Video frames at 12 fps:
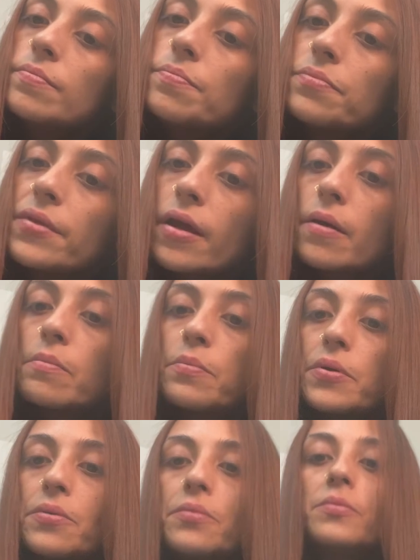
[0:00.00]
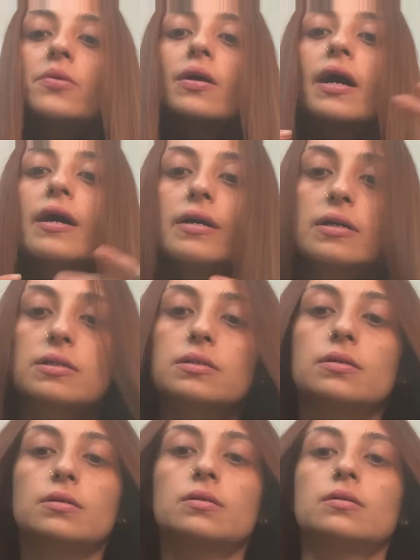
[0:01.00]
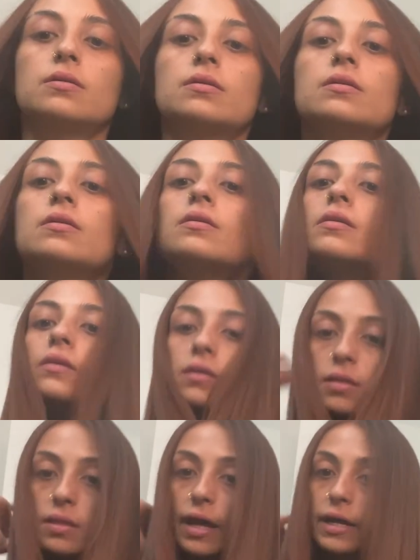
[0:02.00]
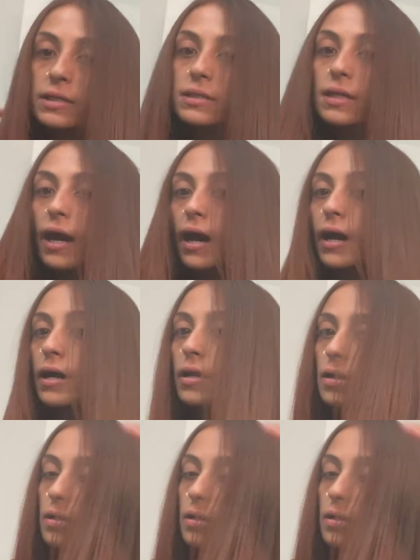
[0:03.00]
And boom, you guys, that's that.